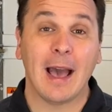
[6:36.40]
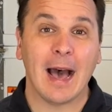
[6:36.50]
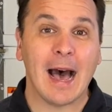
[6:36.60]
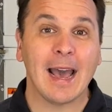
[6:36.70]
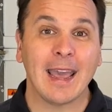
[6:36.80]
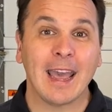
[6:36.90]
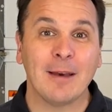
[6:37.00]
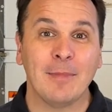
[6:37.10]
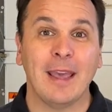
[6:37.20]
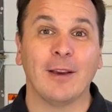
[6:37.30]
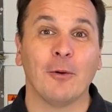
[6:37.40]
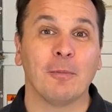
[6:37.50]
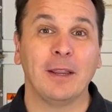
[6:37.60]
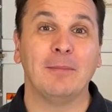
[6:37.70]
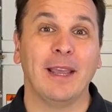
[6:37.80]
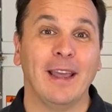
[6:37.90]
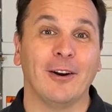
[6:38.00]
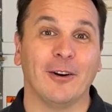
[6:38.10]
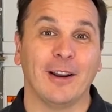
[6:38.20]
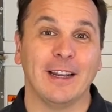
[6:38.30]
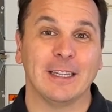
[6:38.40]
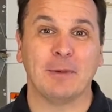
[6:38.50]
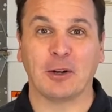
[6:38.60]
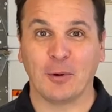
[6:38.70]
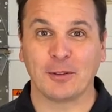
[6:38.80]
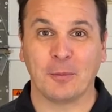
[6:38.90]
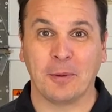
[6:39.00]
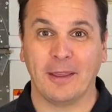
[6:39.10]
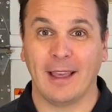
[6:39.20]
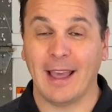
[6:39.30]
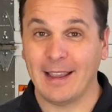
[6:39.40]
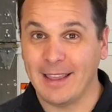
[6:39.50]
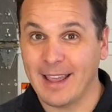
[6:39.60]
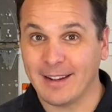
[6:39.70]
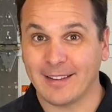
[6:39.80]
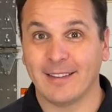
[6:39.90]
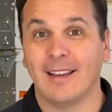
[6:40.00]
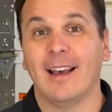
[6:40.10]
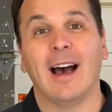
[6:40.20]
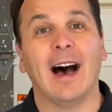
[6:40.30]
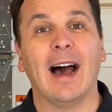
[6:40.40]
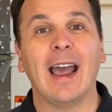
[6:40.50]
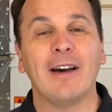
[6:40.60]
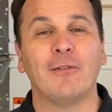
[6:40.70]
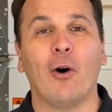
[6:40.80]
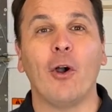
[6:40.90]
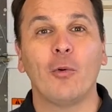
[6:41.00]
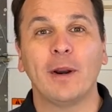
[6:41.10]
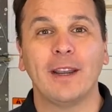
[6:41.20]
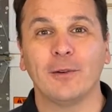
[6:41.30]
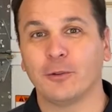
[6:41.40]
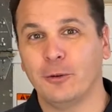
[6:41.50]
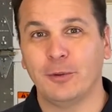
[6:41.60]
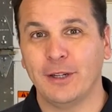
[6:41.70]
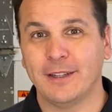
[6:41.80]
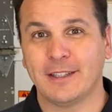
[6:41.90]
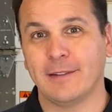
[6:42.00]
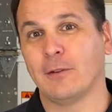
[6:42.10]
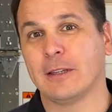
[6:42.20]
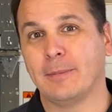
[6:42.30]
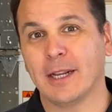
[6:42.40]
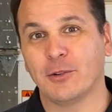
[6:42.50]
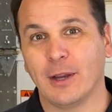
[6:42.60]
I am a complete beginner in spectroscopy, and yet I have already contributed several spectra